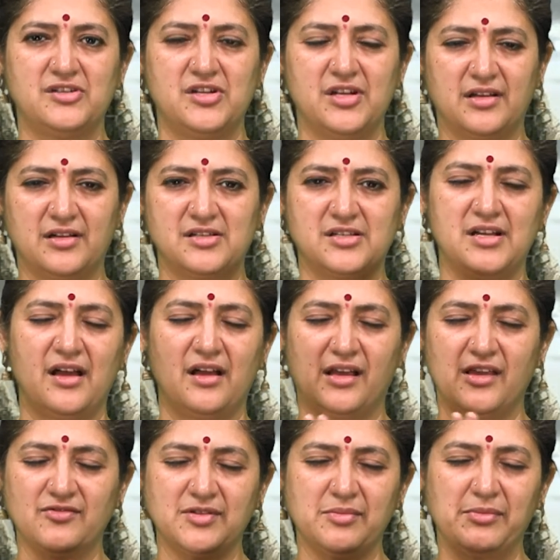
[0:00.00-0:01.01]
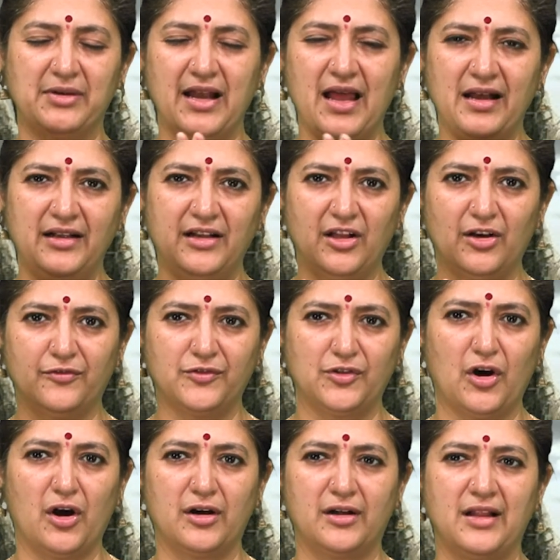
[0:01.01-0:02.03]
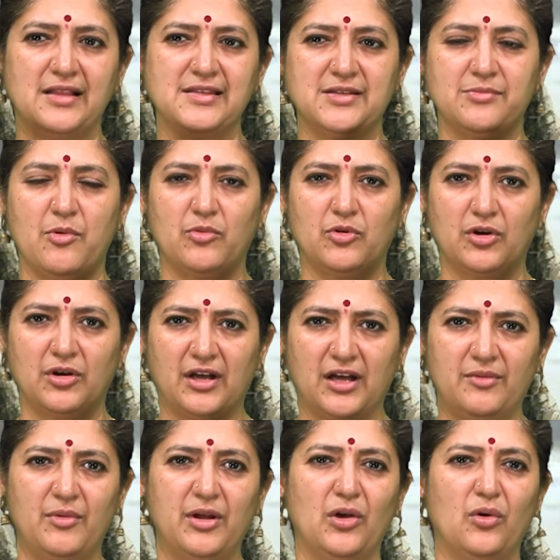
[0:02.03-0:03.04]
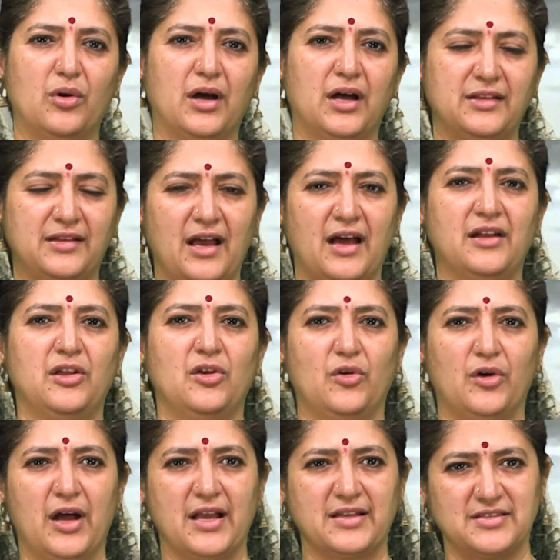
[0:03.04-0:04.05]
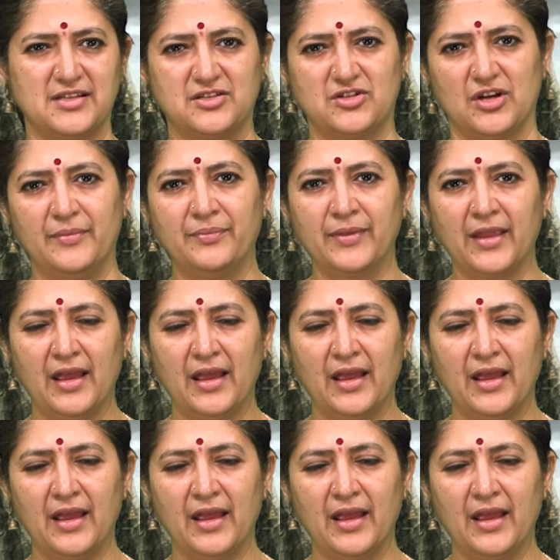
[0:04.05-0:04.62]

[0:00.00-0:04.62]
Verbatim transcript: Sri Krishna gives him clarity of thought, tells him about karma yoga, dhyana yoga, etc.